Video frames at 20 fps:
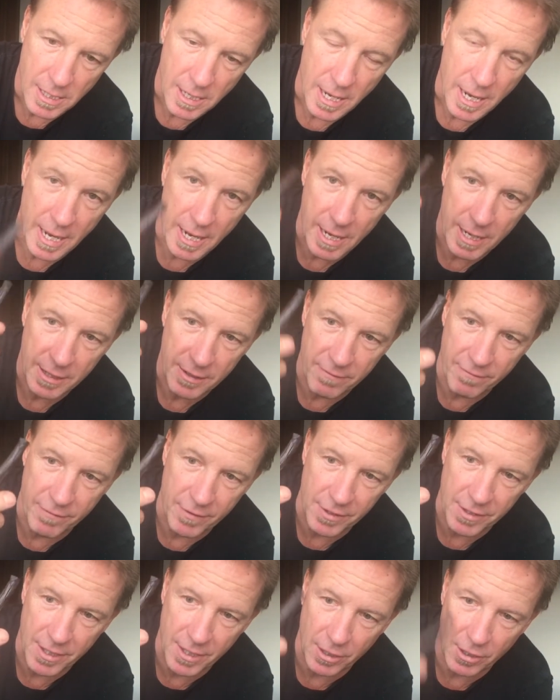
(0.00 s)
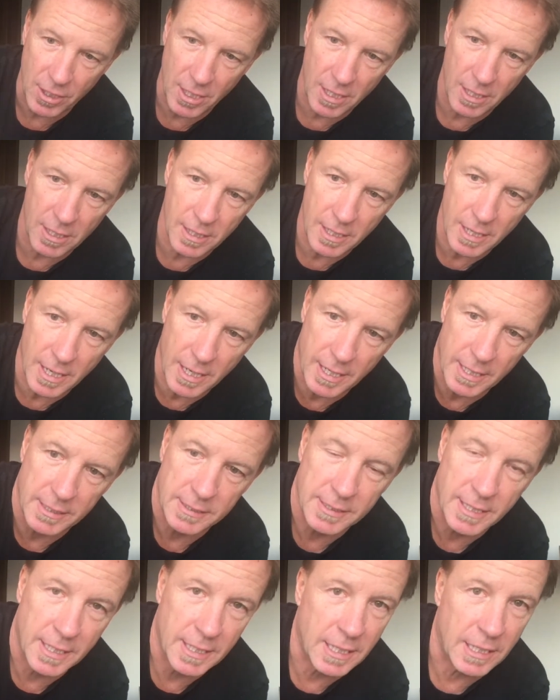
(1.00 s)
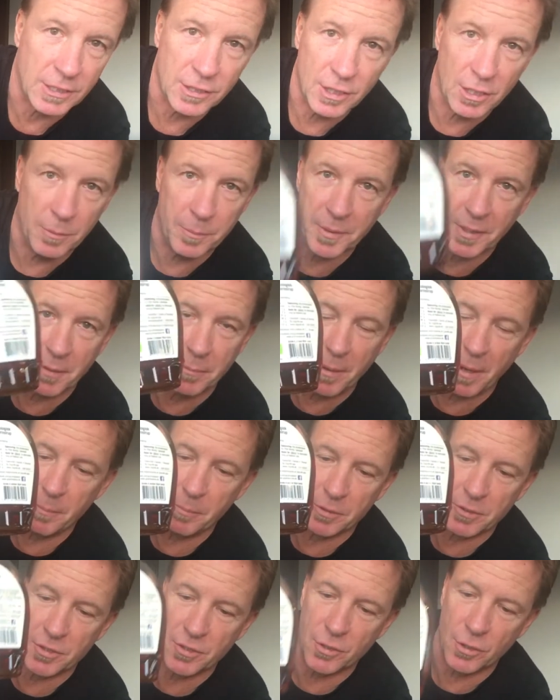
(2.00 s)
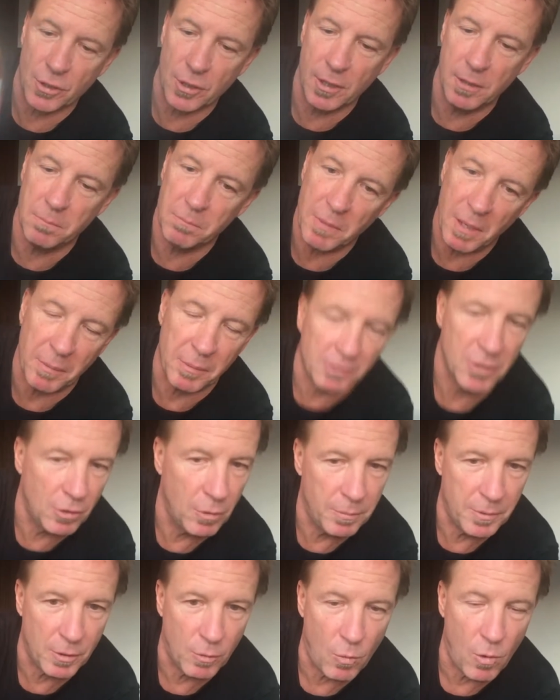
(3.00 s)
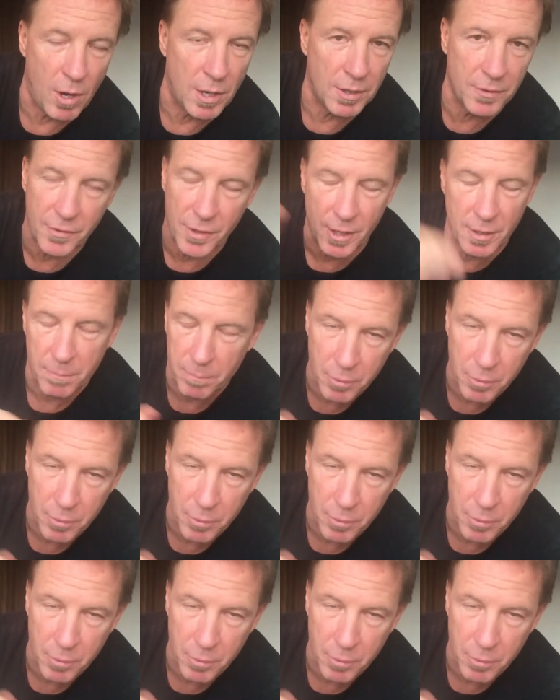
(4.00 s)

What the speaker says: and vanilla, and then a little bit of maple syrup, maybe a little bit of water in there.